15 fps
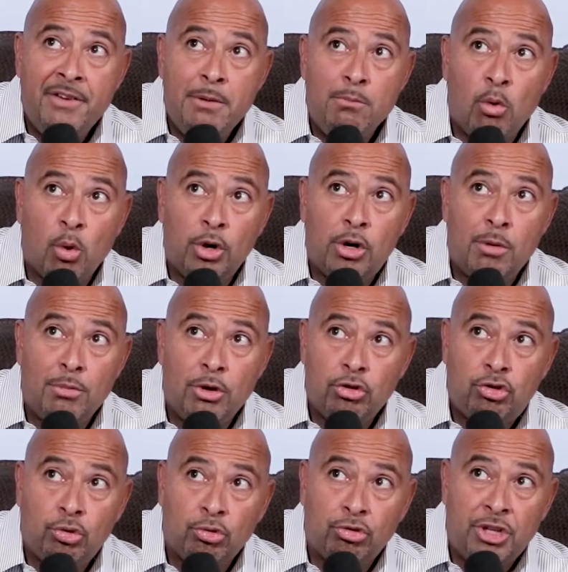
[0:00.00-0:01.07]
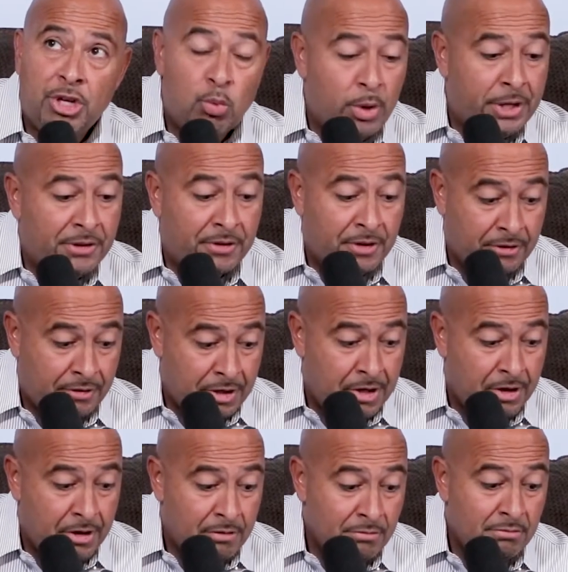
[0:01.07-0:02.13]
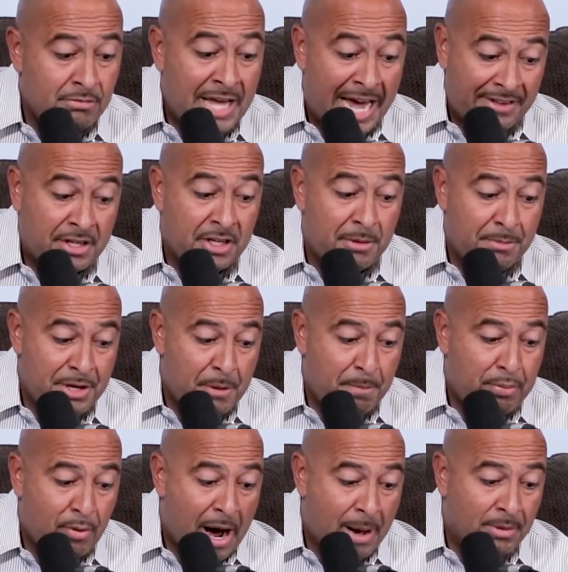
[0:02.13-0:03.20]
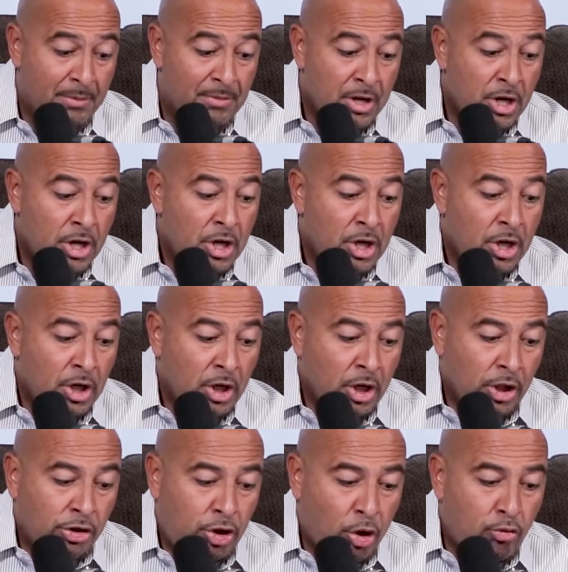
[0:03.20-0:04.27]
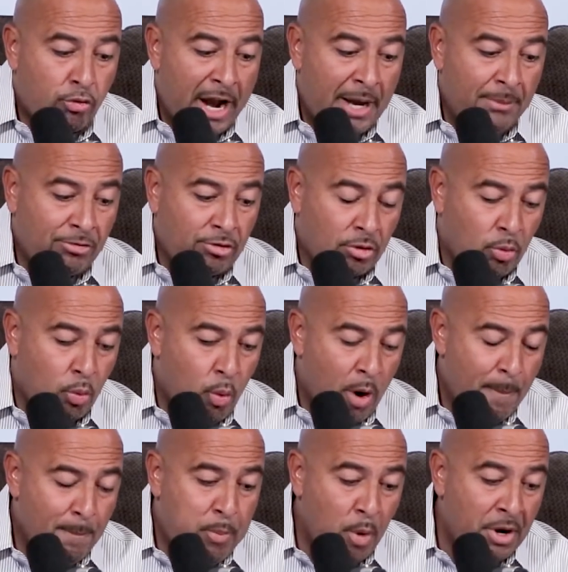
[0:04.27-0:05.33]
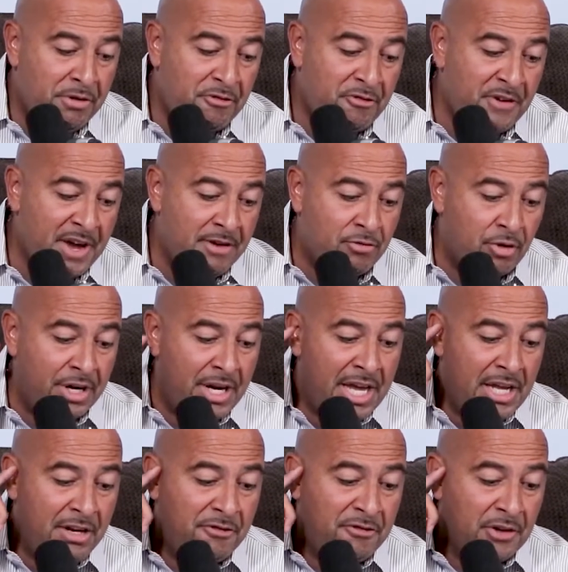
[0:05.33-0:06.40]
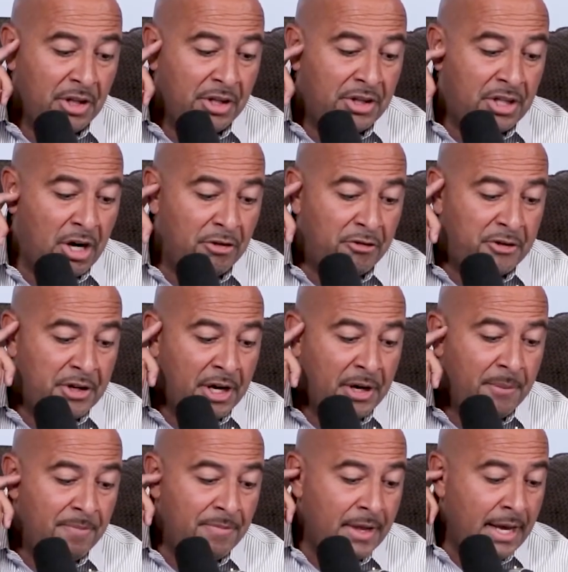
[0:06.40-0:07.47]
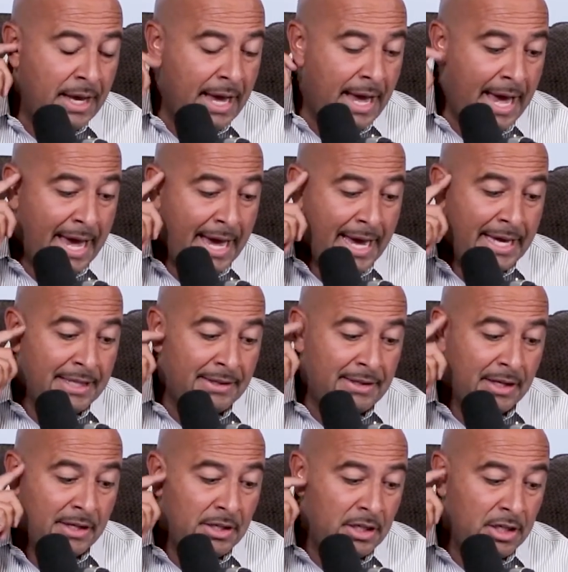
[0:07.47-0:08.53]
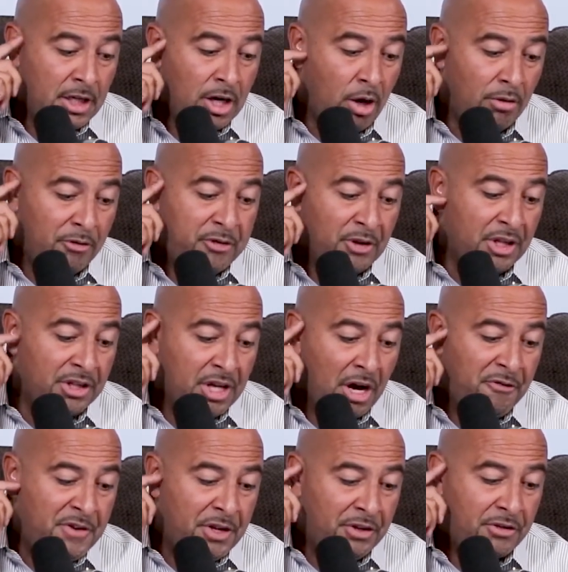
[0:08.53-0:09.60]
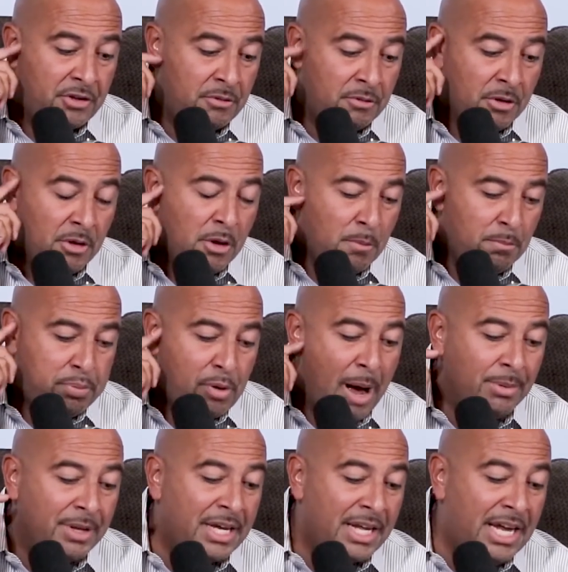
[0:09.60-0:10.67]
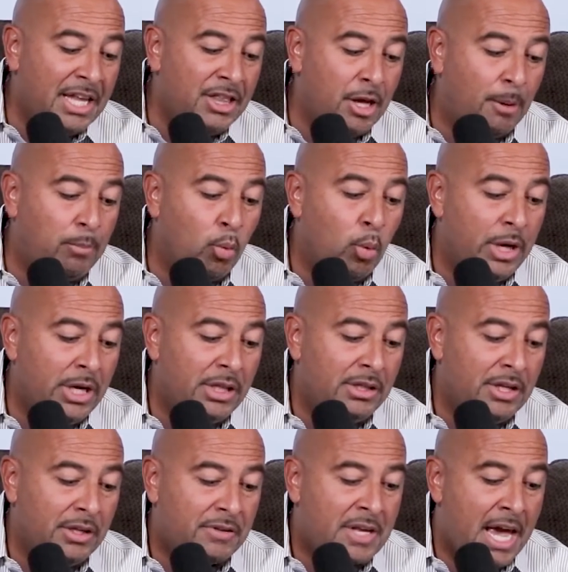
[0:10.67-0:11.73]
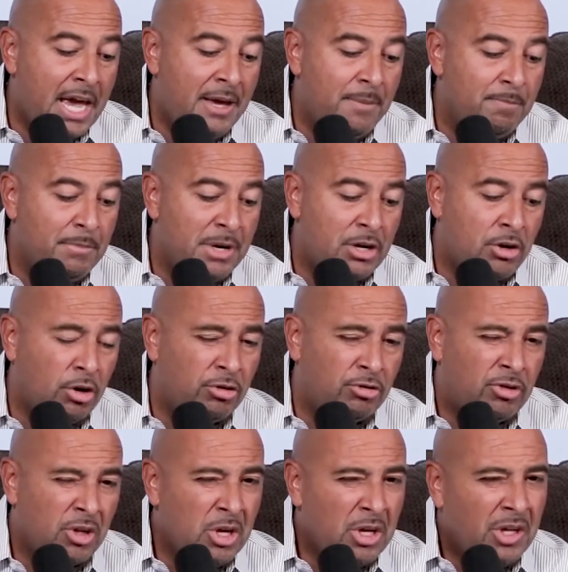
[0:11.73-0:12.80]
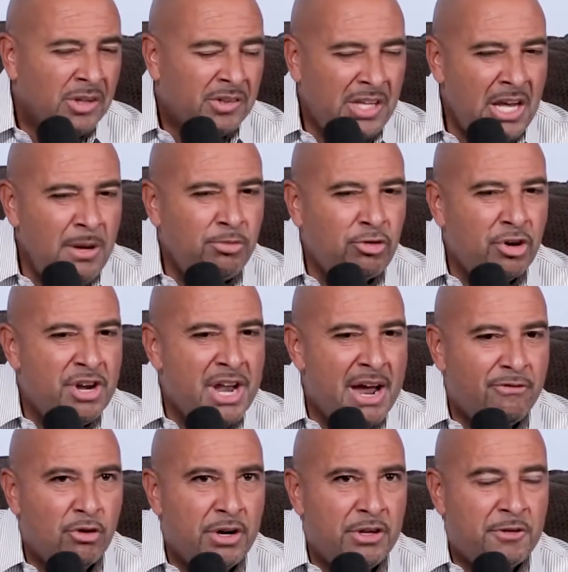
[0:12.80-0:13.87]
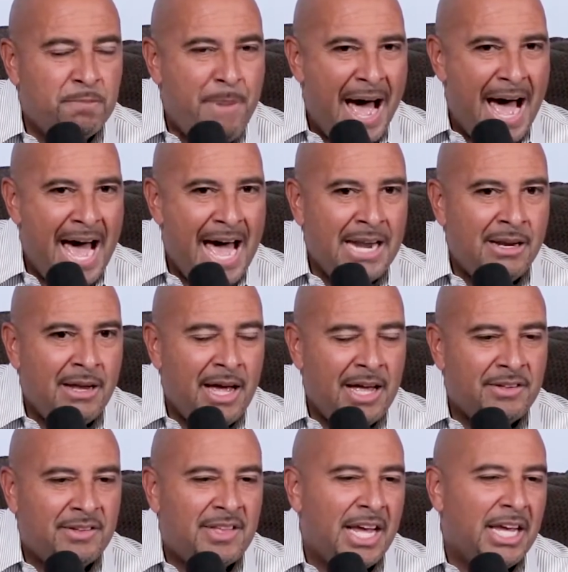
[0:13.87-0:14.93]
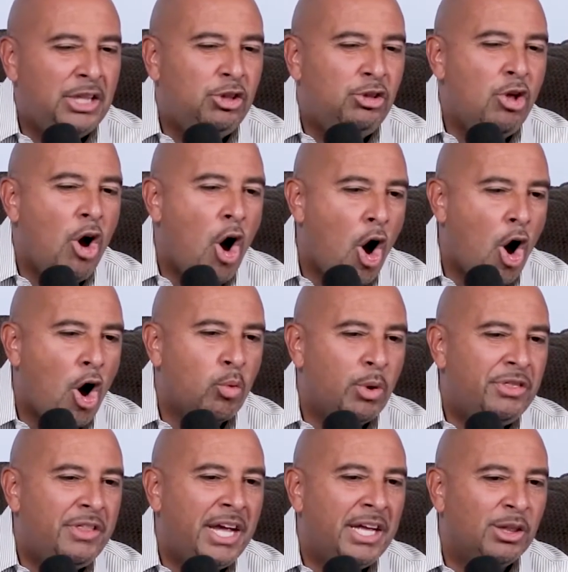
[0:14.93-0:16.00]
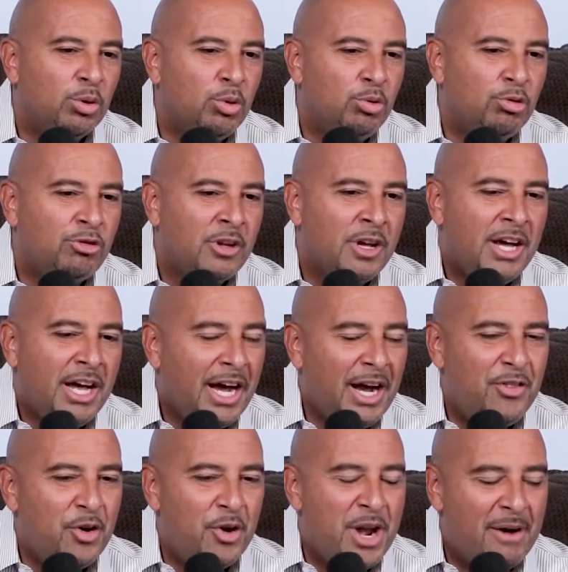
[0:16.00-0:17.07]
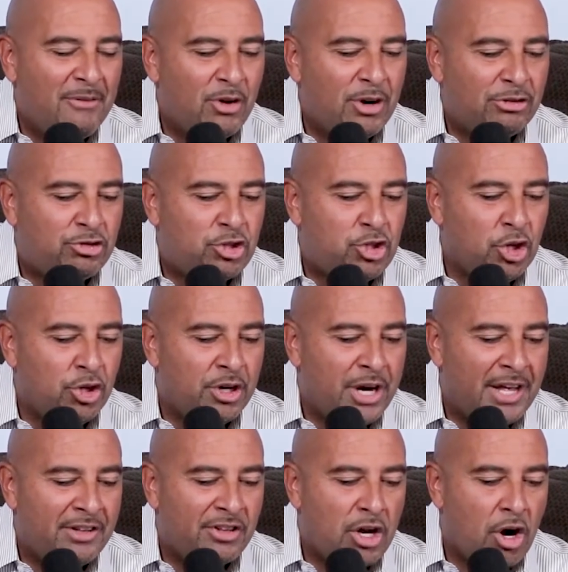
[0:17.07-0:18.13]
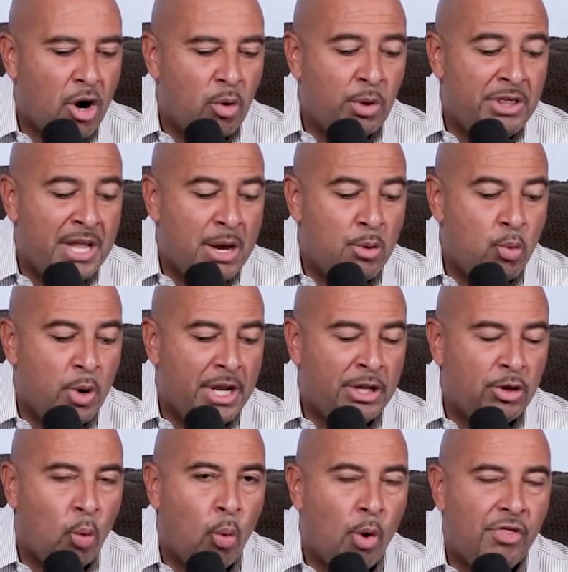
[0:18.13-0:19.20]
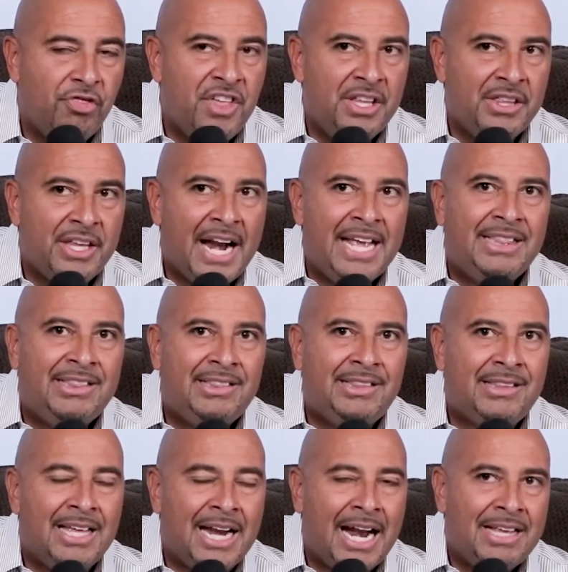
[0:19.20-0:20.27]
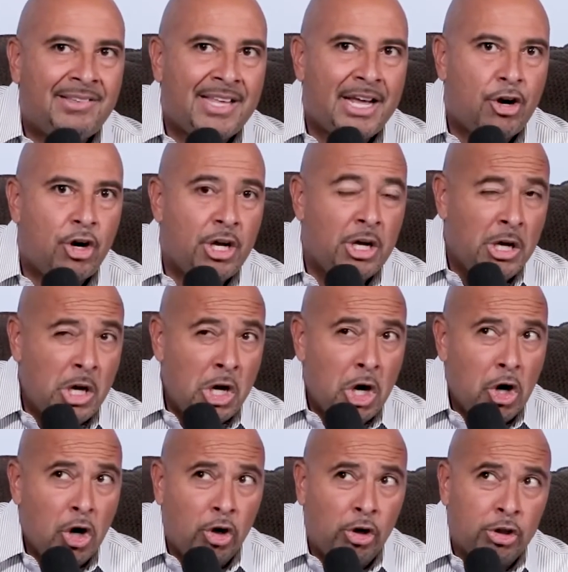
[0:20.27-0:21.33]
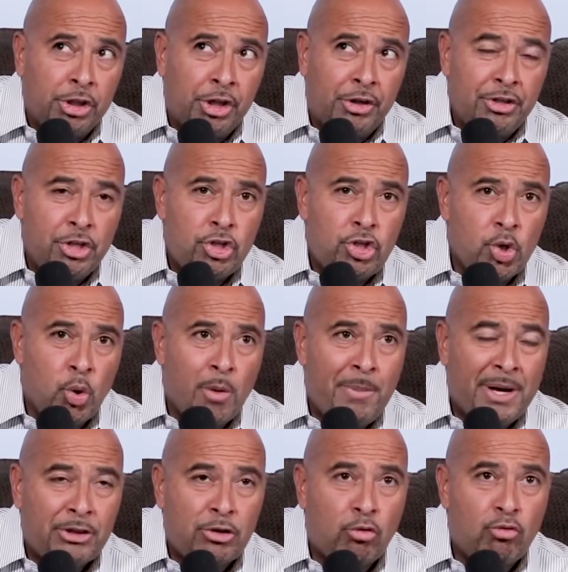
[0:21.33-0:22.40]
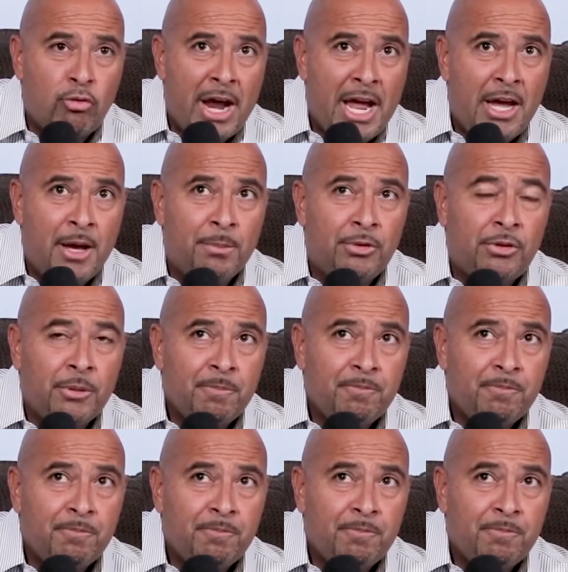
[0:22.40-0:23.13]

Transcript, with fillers: more commercials than wins this year. That's going to be a problem. The Rams are a one point favorite in Philadelphia. And, you know, Philadelphia's probably going to end up winning this game because teams are never as bad as they are when they lose and they're never as good as they are when they win. And the one thing that I that I said earlier in the show about the Rams